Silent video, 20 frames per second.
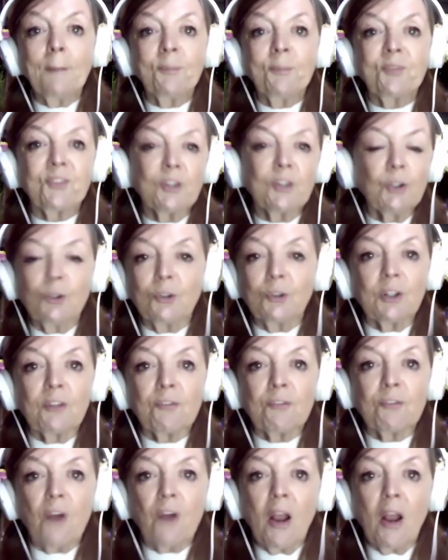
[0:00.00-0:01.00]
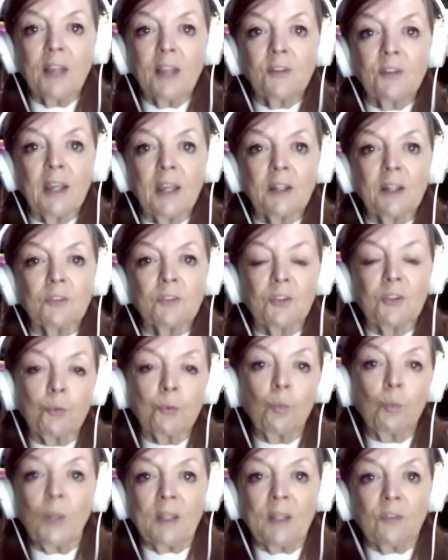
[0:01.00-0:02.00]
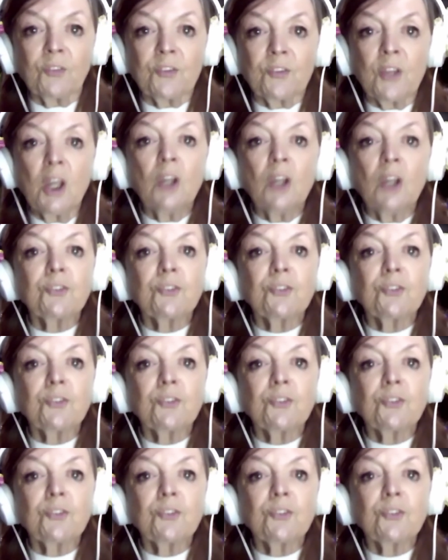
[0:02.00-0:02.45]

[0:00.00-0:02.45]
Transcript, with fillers: absolutely frightened out of his wits,